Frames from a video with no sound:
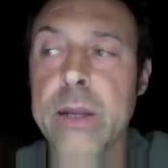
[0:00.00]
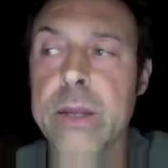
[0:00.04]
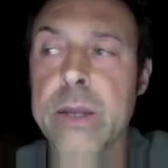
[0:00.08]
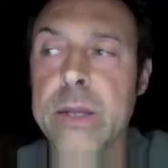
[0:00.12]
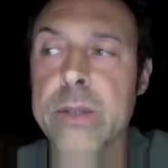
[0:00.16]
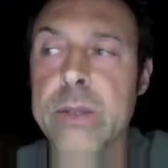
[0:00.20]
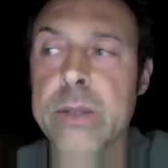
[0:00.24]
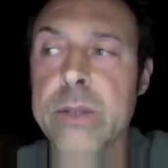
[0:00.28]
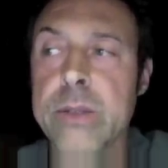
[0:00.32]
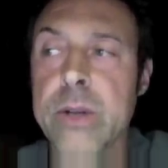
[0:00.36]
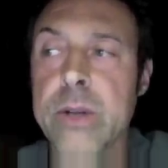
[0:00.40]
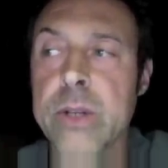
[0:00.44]
I
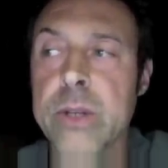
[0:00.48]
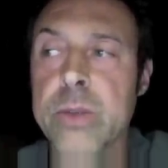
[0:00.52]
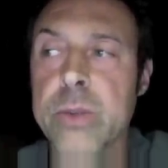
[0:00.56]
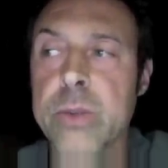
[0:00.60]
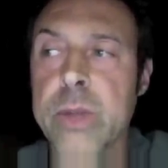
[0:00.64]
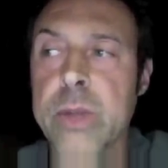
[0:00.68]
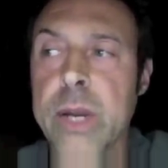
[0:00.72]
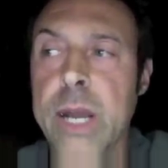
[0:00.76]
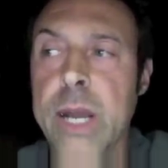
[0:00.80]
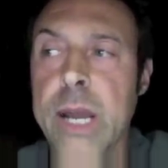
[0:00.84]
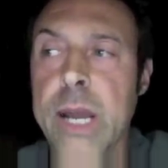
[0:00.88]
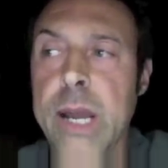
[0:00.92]
think it starts with
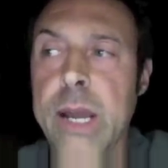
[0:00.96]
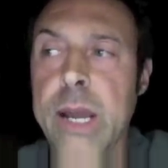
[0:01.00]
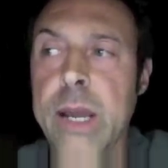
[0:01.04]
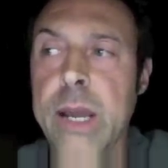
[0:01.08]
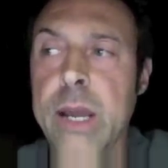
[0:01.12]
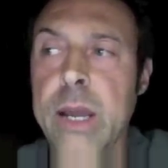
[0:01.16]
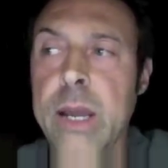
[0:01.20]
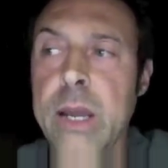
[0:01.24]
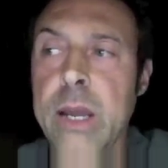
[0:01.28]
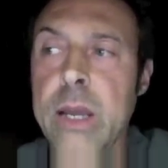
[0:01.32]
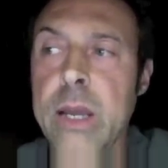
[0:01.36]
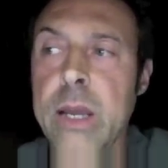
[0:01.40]
an A
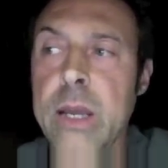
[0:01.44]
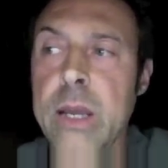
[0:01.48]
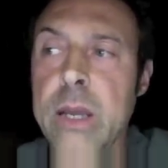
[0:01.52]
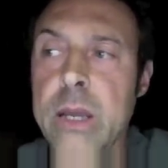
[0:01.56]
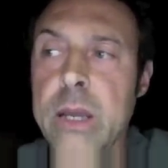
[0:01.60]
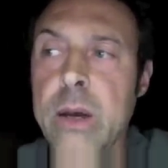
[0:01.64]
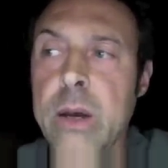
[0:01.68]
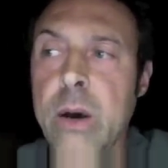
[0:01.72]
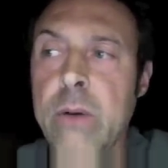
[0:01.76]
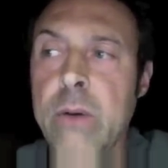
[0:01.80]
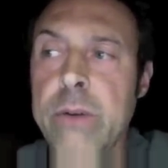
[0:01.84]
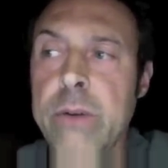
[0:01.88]

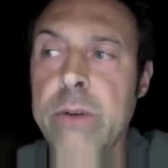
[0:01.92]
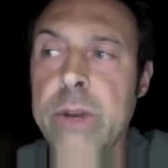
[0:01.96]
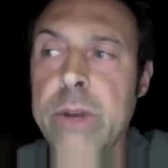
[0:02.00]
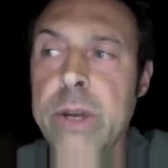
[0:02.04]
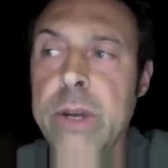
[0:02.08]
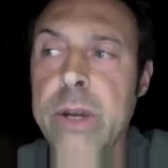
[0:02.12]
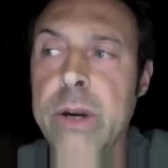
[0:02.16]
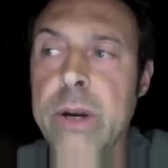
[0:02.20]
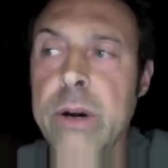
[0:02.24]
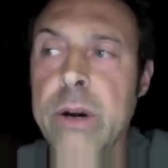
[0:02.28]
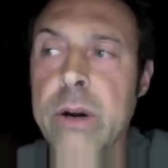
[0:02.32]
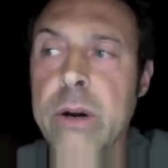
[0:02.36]
over
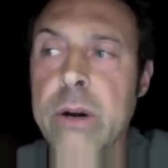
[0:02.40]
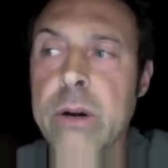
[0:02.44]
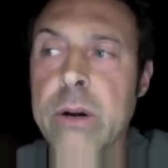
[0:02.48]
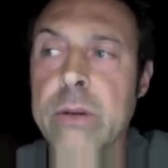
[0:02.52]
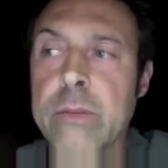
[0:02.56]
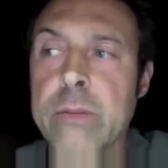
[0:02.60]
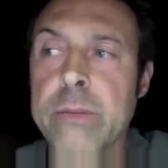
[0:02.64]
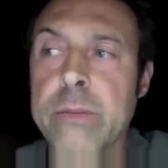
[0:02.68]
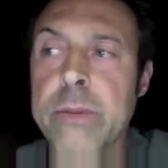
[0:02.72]
here.